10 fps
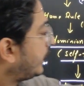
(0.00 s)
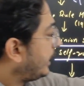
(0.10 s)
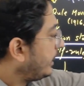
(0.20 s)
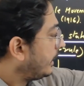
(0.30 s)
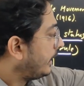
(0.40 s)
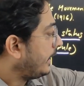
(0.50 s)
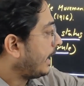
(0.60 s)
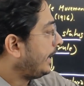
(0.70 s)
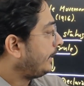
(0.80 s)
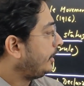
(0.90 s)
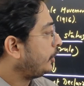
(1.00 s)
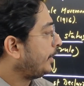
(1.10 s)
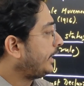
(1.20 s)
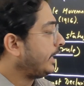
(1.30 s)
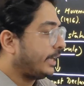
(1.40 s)
ahead, in
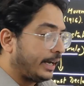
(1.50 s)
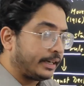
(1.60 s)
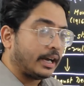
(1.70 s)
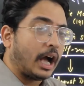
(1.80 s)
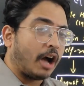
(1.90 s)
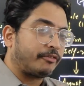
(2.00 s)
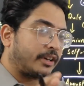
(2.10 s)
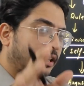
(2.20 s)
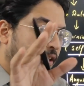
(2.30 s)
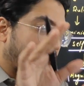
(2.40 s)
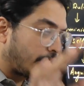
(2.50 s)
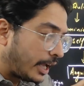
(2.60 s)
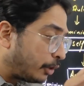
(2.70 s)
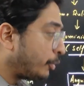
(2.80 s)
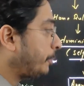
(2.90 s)
1928, after the
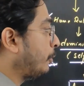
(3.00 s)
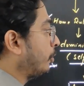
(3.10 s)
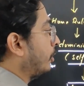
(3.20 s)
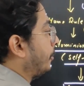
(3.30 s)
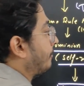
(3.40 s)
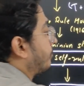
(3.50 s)
Nehru report,